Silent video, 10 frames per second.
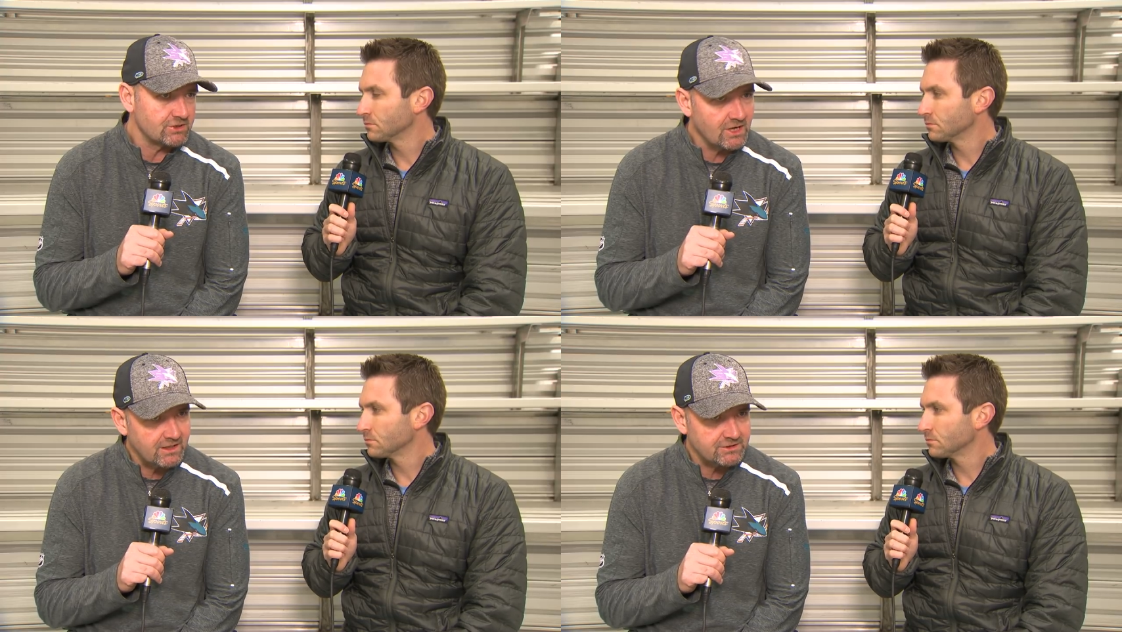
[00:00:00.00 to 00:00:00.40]

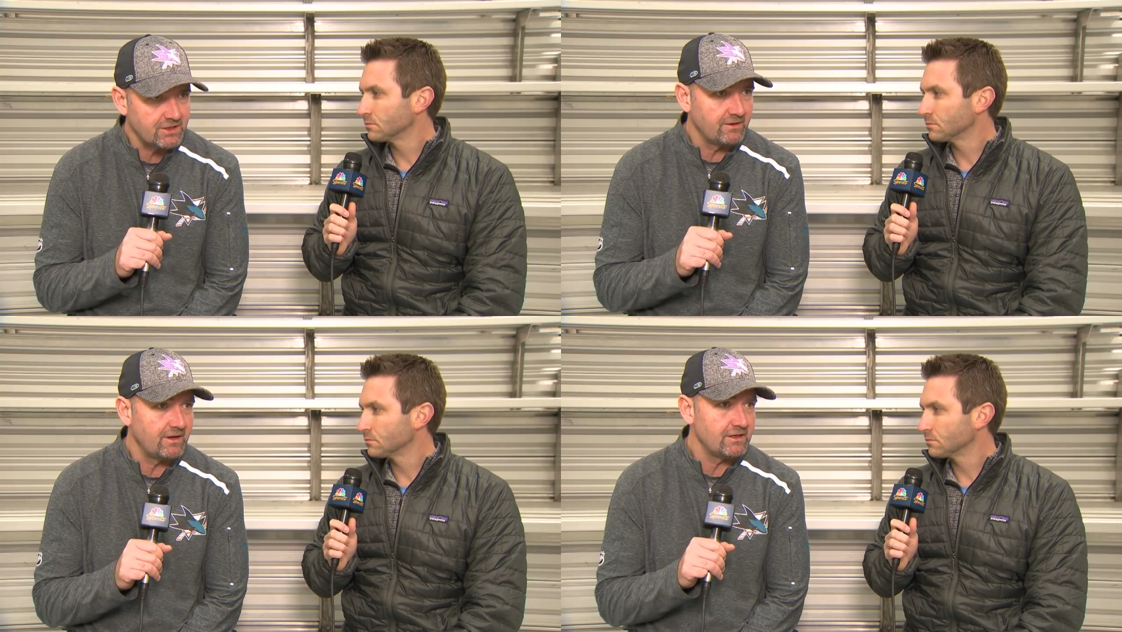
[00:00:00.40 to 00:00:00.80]
Speaker 1: shot
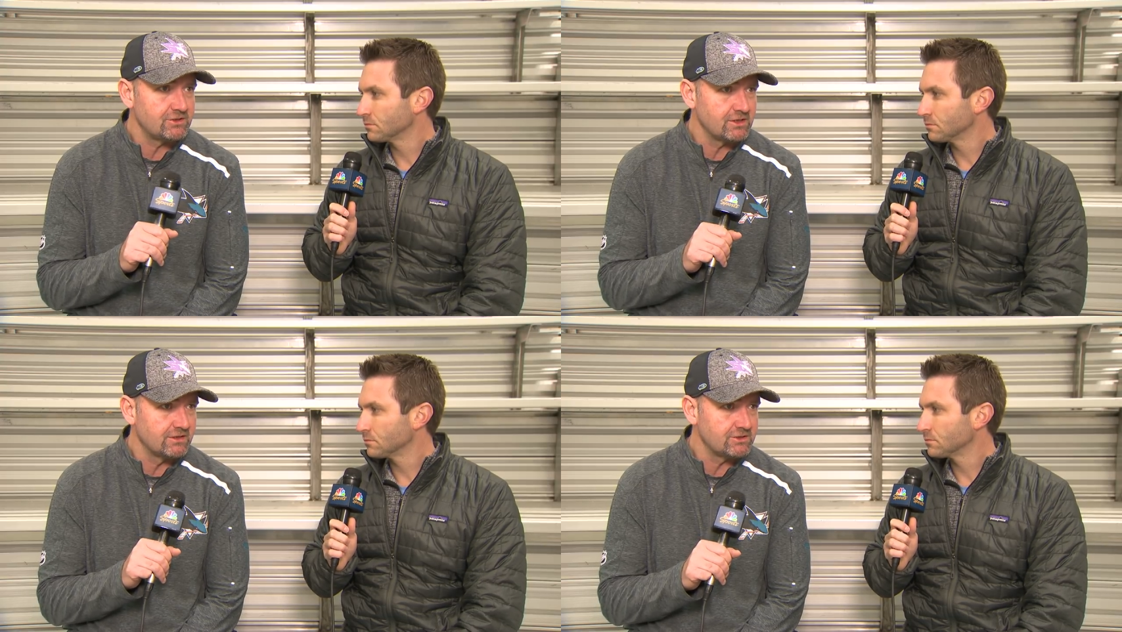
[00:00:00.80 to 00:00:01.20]

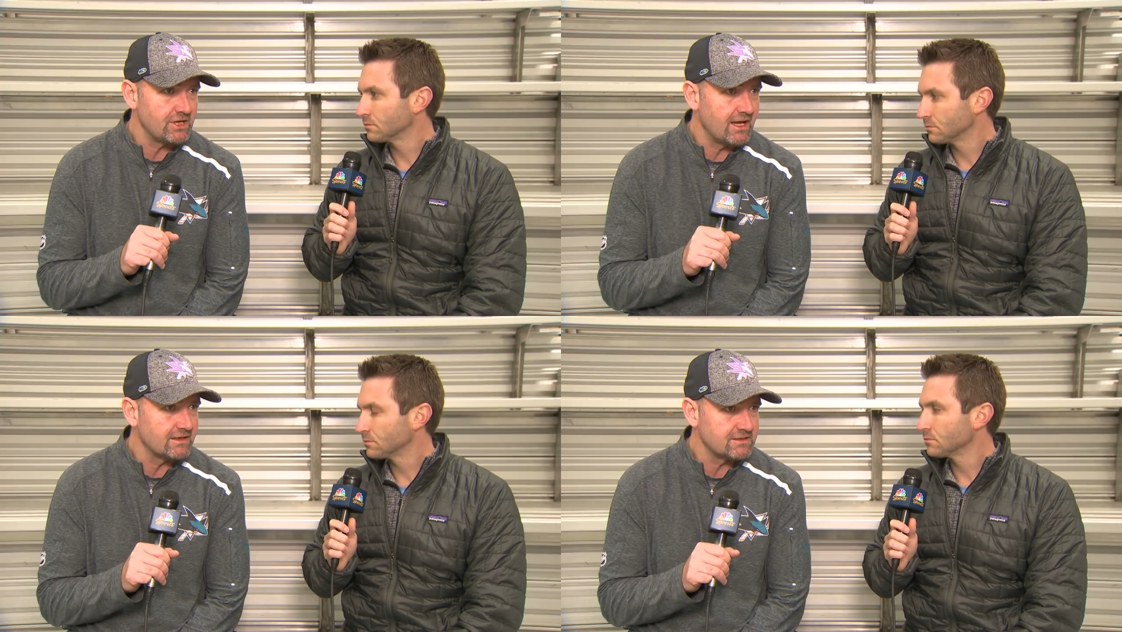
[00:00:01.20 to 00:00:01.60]
generation,
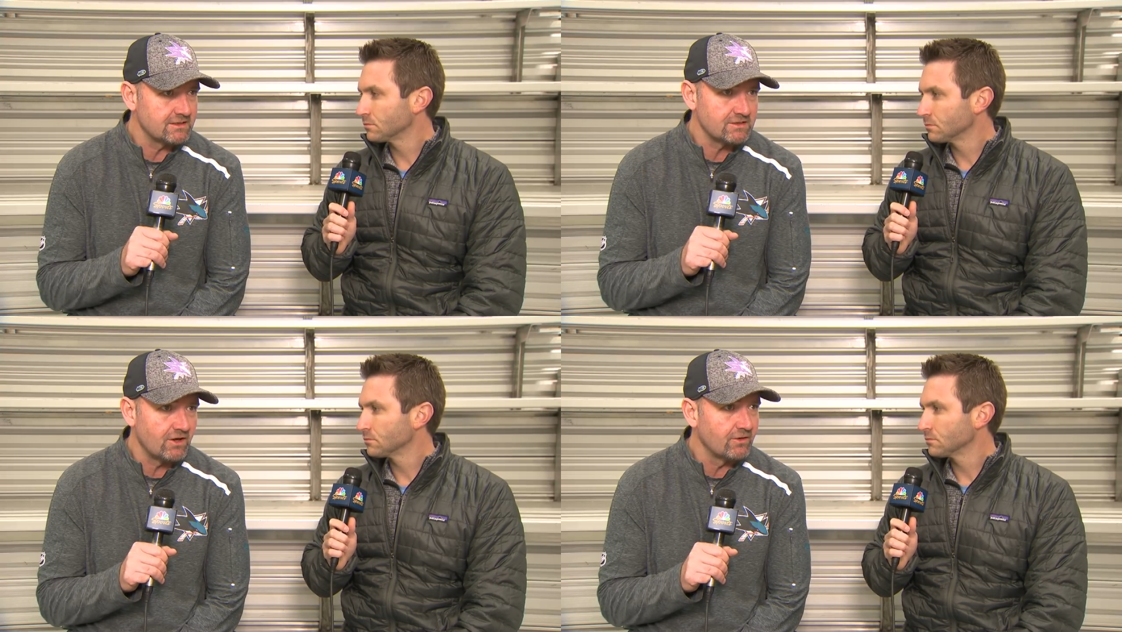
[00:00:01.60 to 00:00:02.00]

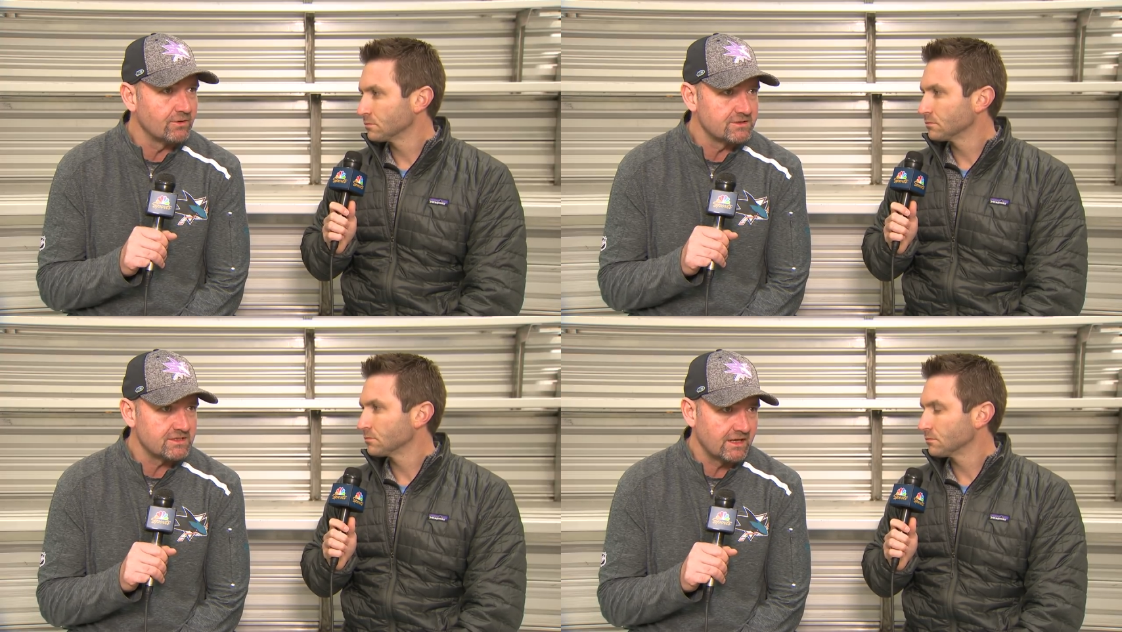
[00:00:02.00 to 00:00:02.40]
chances, all
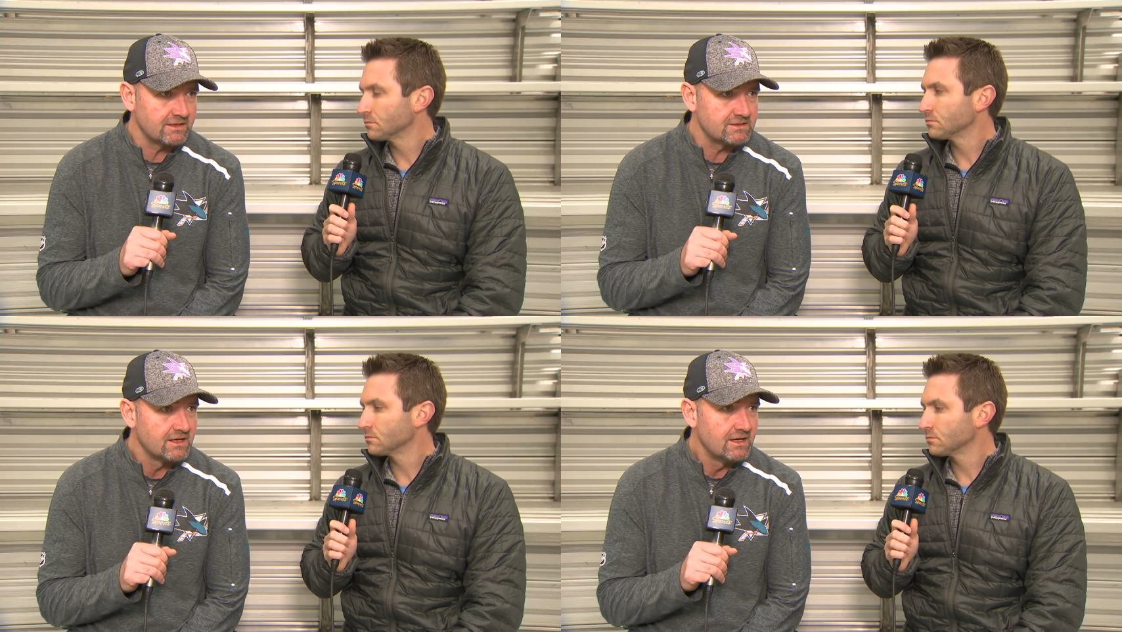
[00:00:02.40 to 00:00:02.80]
those
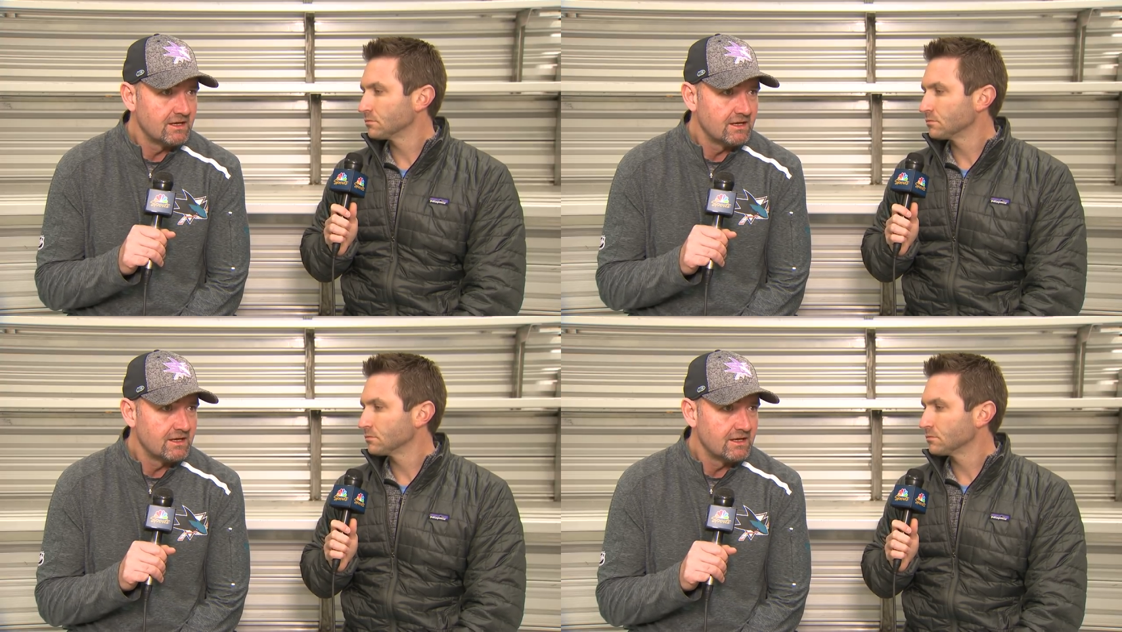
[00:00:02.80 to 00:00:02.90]
things,